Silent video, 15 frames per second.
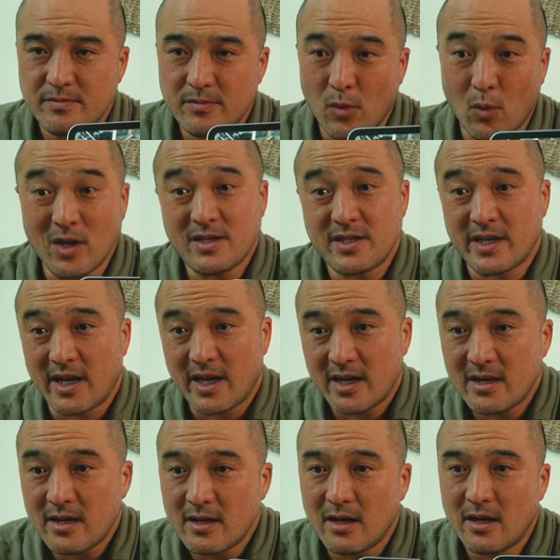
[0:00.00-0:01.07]
once
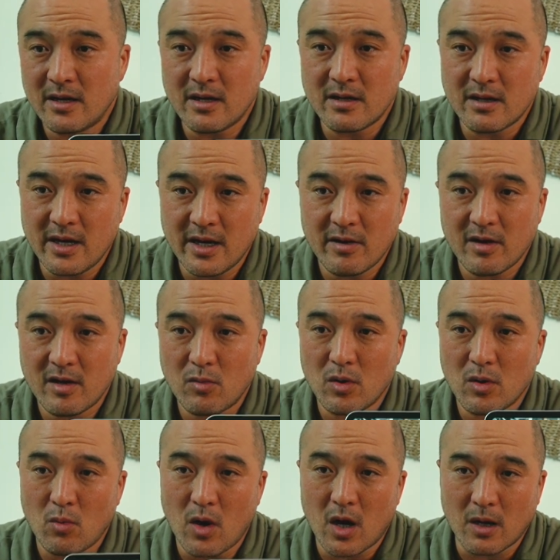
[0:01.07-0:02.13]
again, another area where
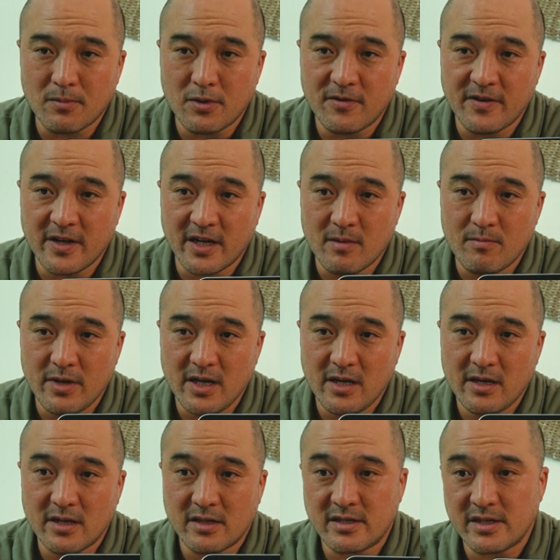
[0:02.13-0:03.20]
waterproofing can
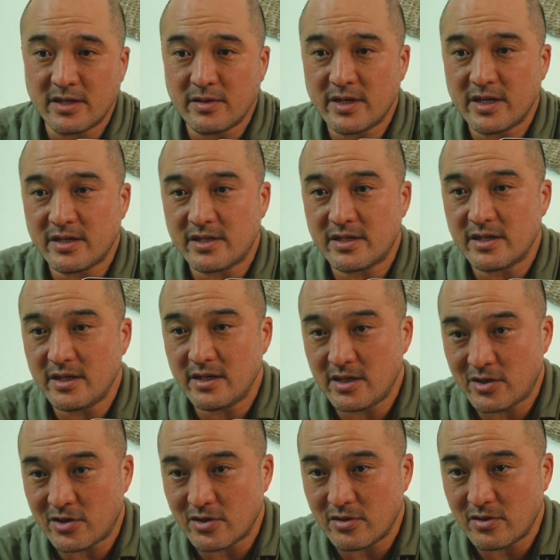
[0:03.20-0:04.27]
be a serious
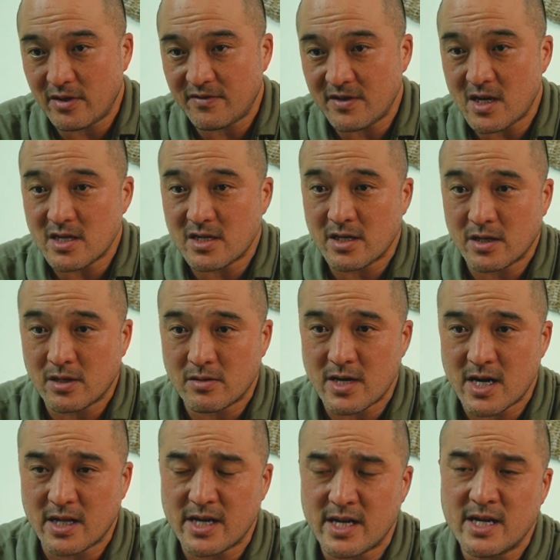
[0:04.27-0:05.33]
issue if not done
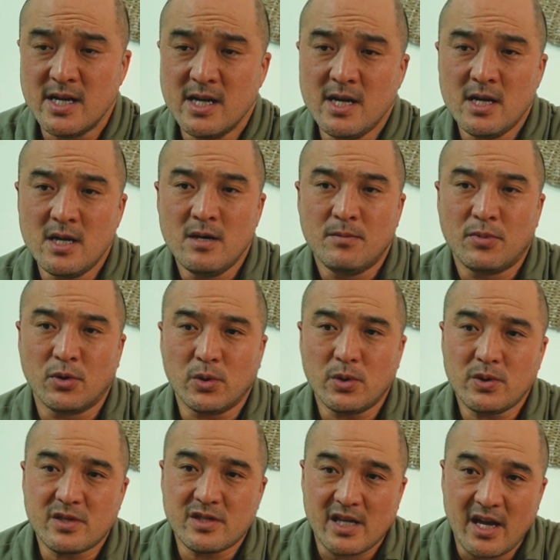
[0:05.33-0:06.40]
correctly.
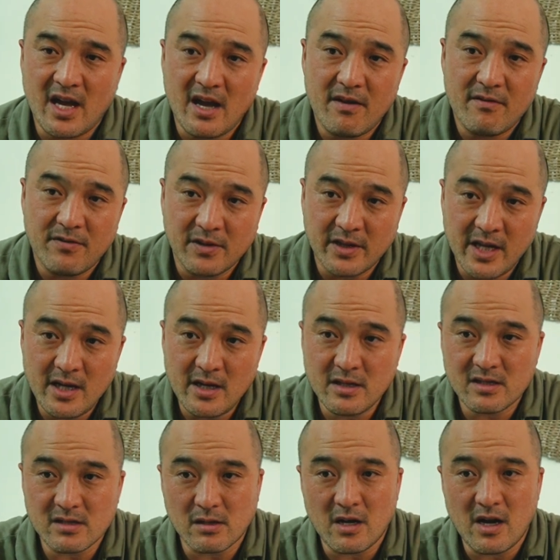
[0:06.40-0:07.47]
Pools that have leaks or